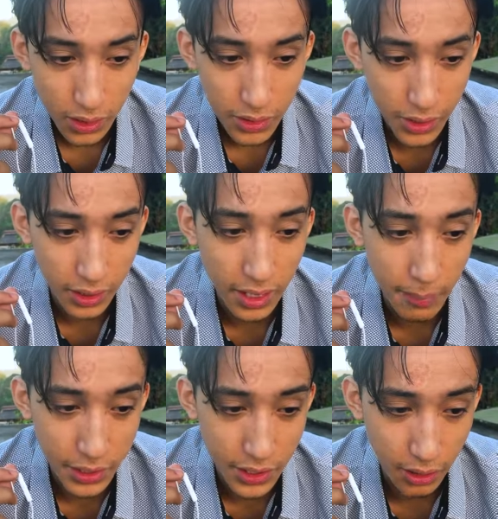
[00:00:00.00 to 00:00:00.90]
to let
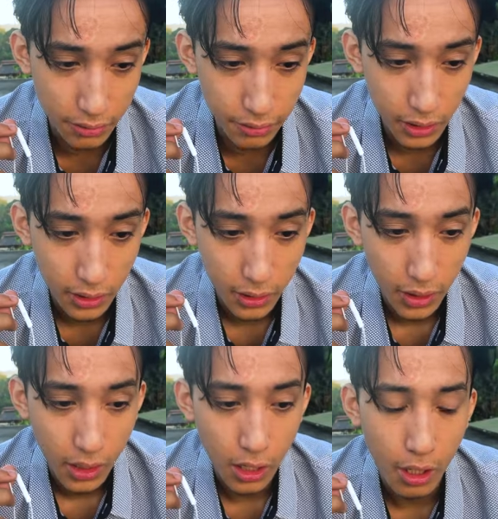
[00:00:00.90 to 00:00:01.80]
myself
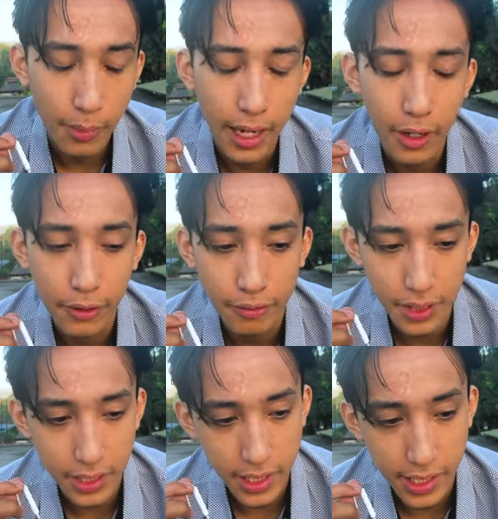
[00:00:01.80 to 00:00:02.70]
come out of a
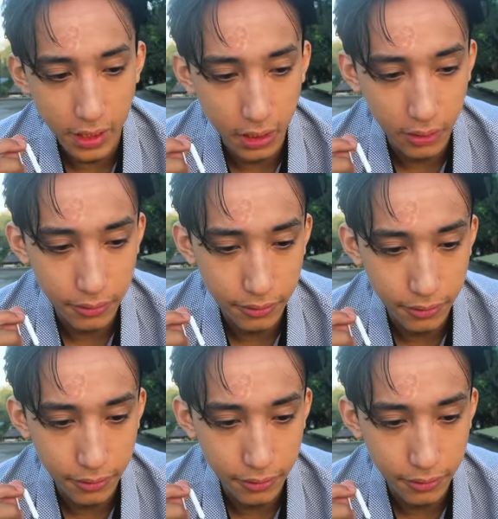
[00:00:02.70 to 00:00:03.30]
state of